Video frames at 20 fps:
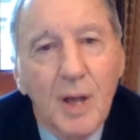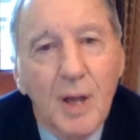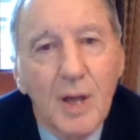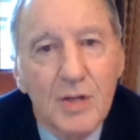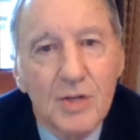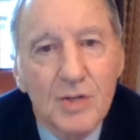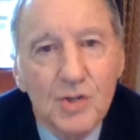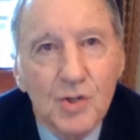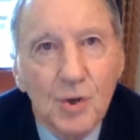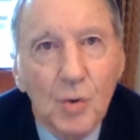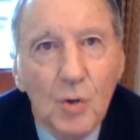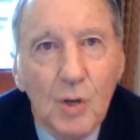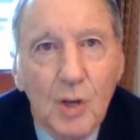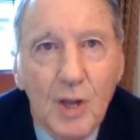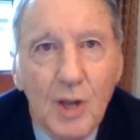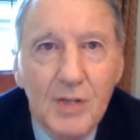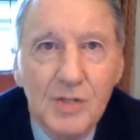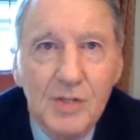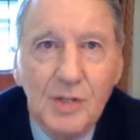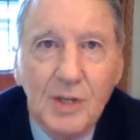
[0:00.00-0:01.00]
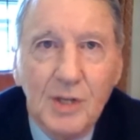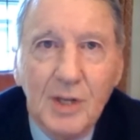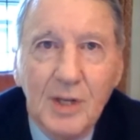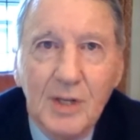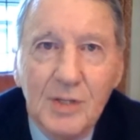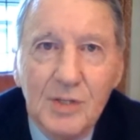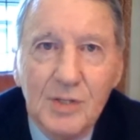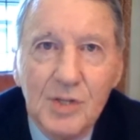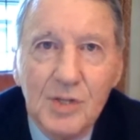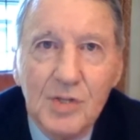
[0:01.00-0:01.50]
and showcasing
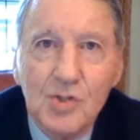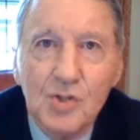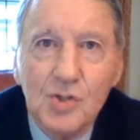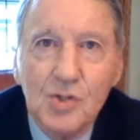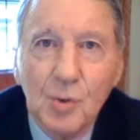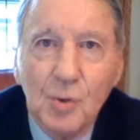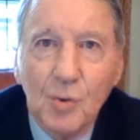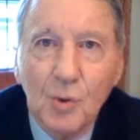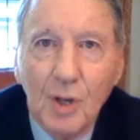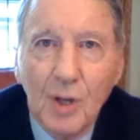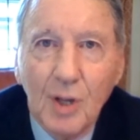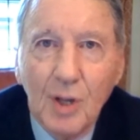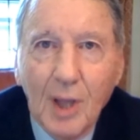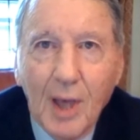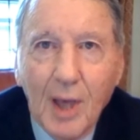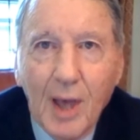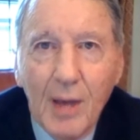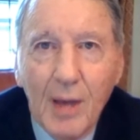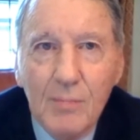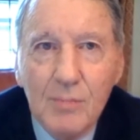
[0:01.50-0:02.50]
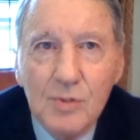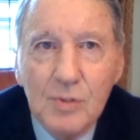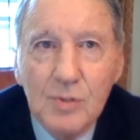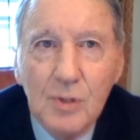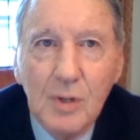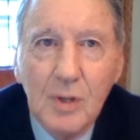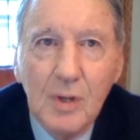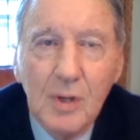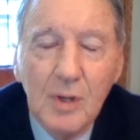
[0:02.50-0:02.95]
its Ingenuity Labs,